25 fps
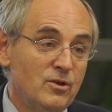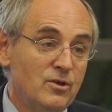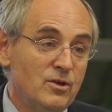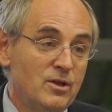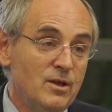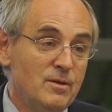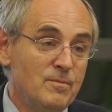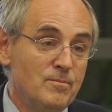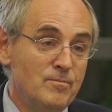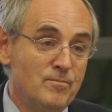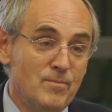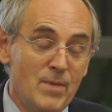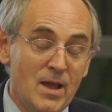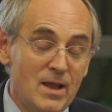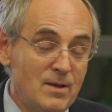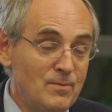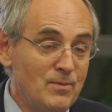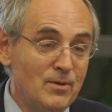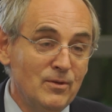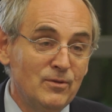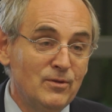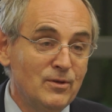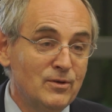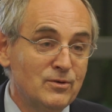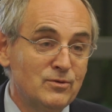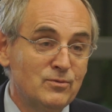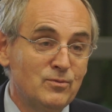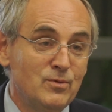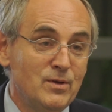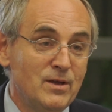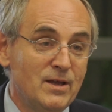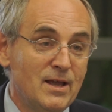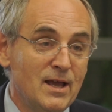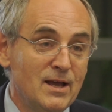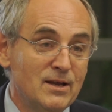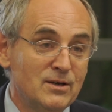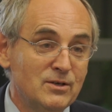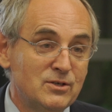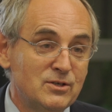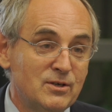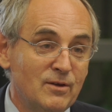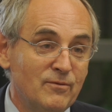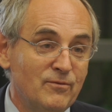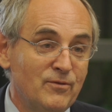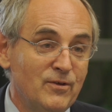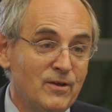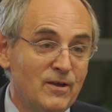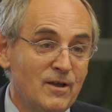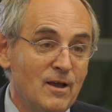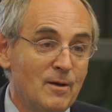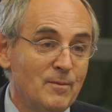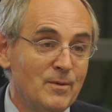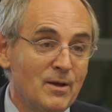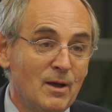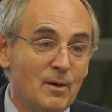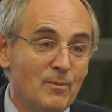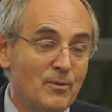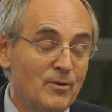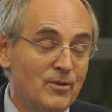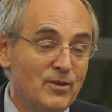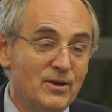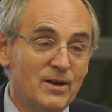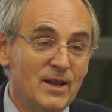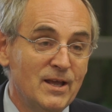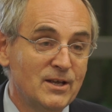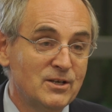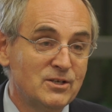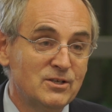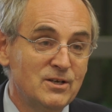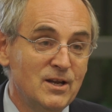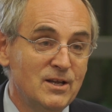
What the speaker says: it may be that we get something coming up at the next